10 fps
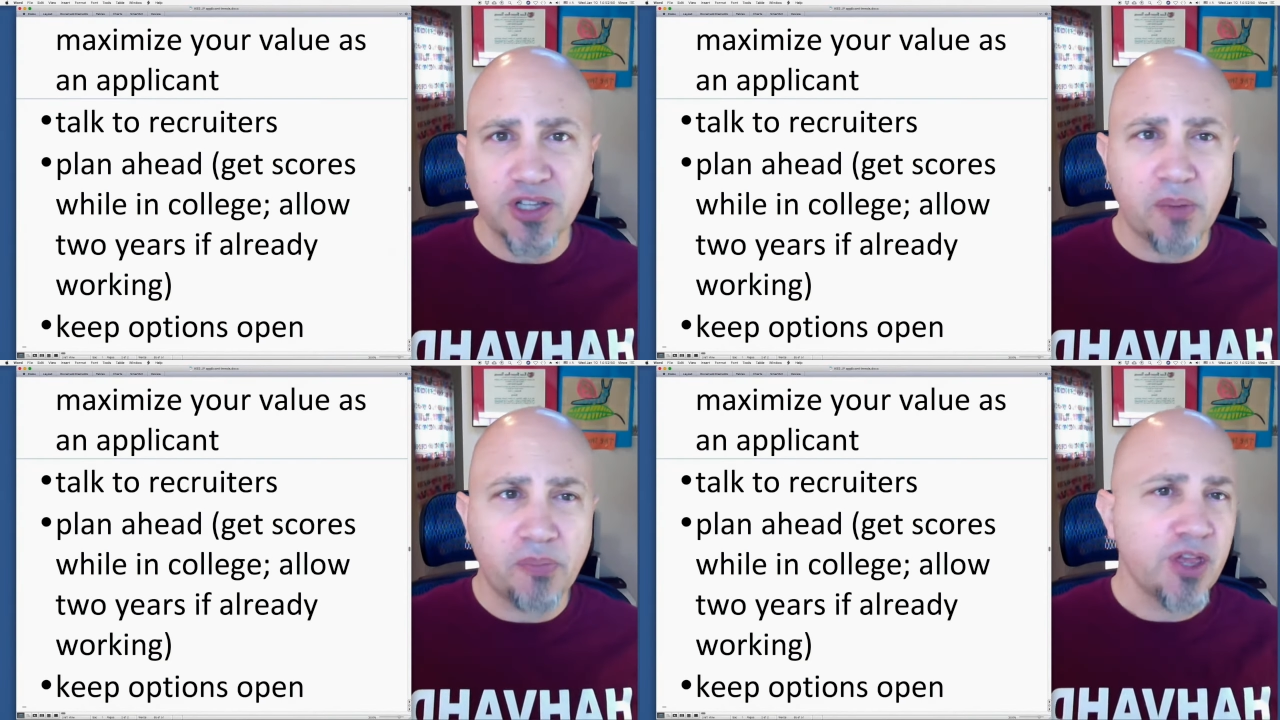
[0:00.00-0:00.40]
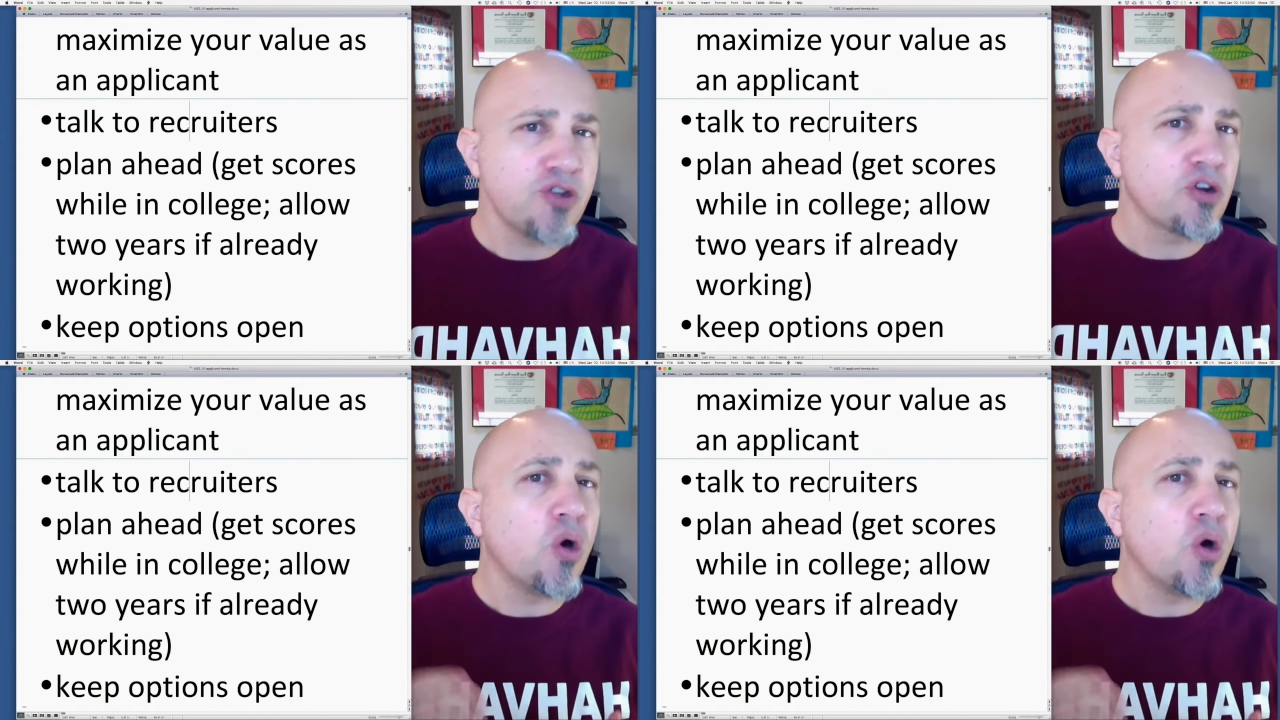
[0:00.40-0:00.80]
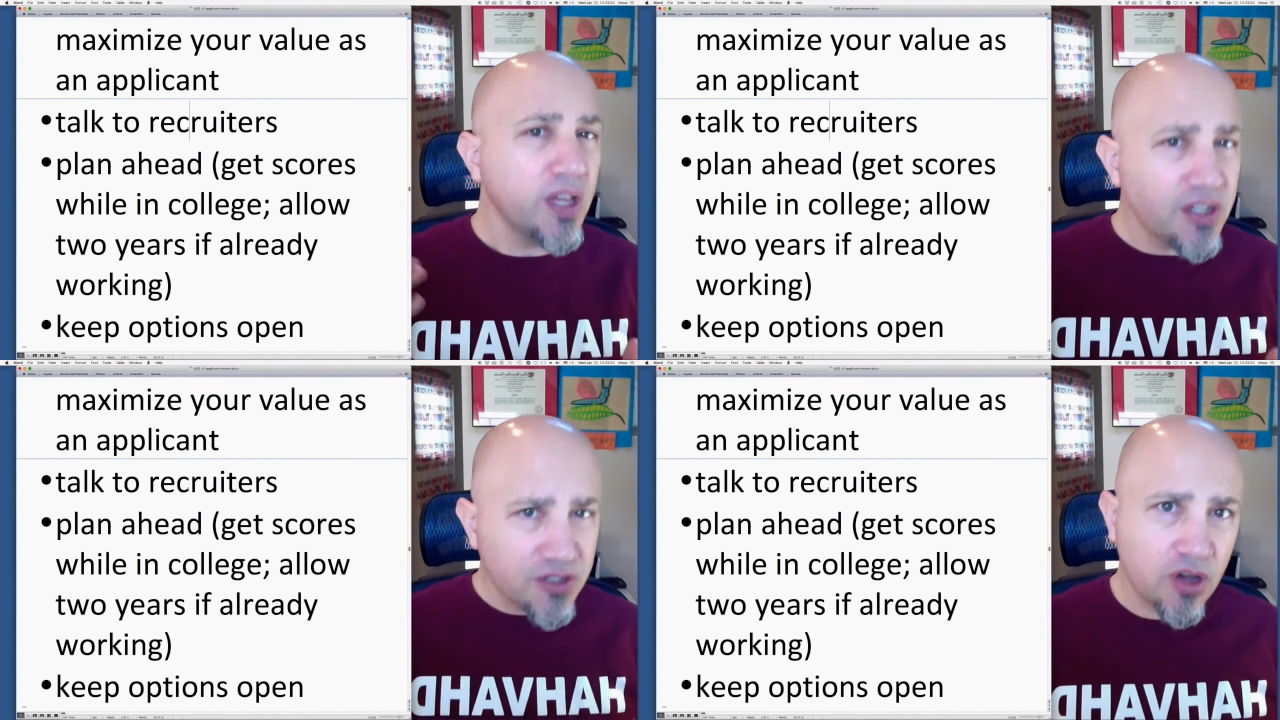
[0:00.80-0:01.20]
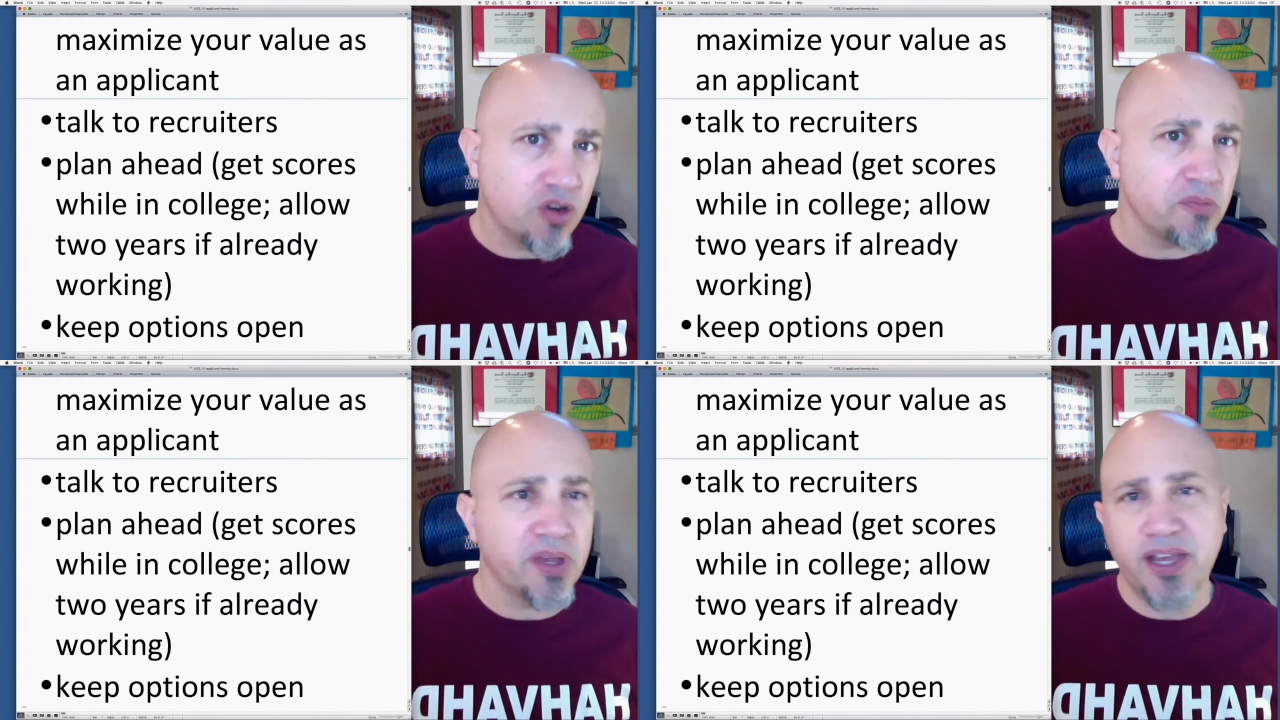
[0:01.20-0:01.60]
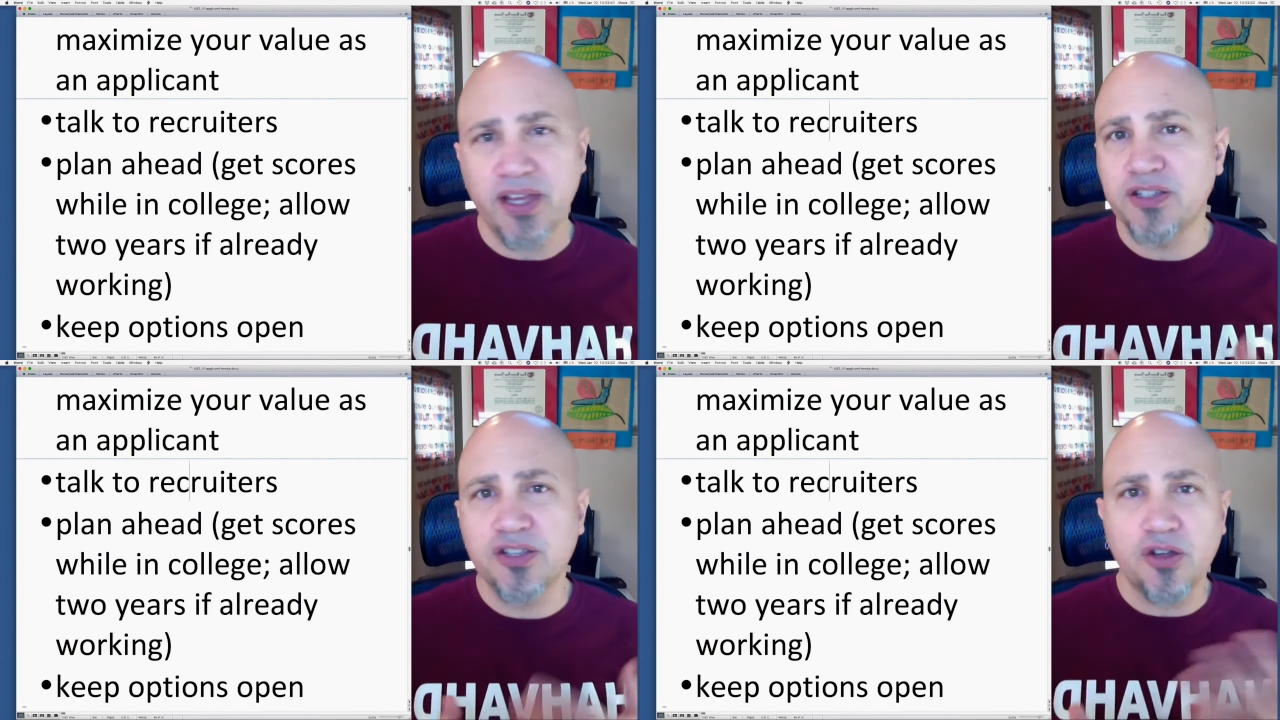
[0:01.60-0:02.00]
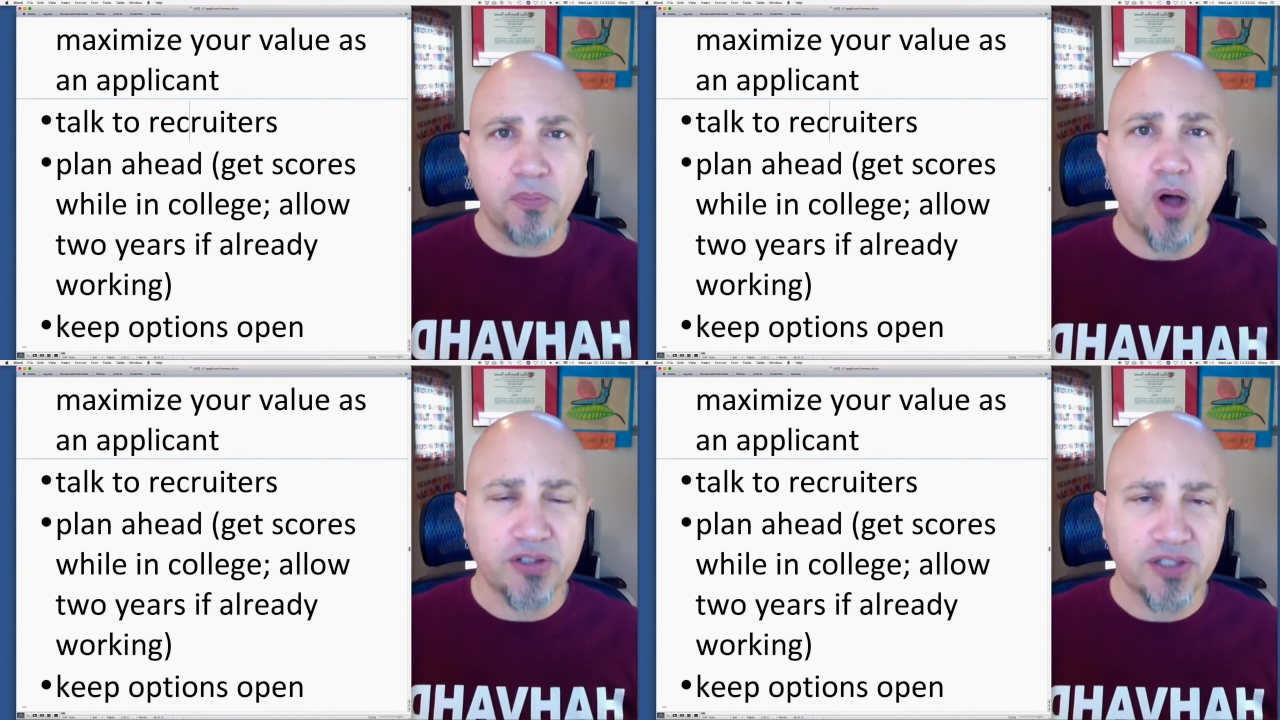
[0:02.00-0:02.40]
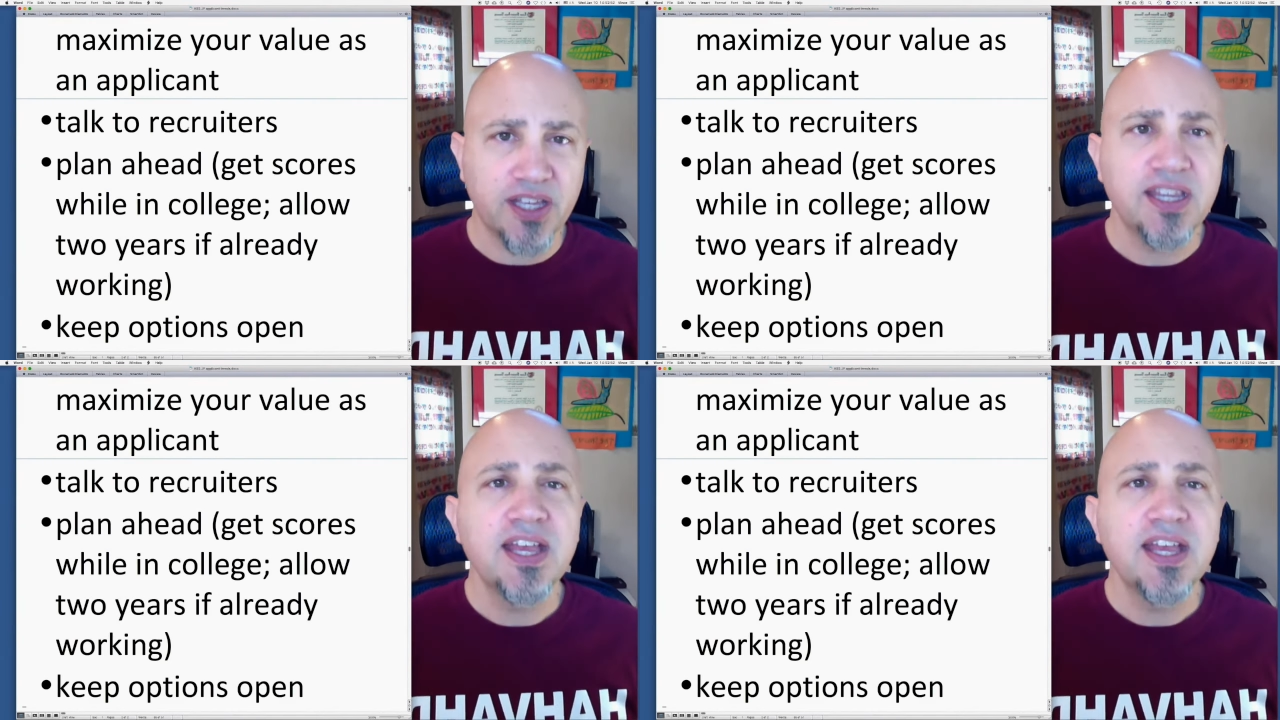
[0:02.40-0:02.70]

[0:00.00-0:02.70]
company and your goal is to go to McKinsey or Boston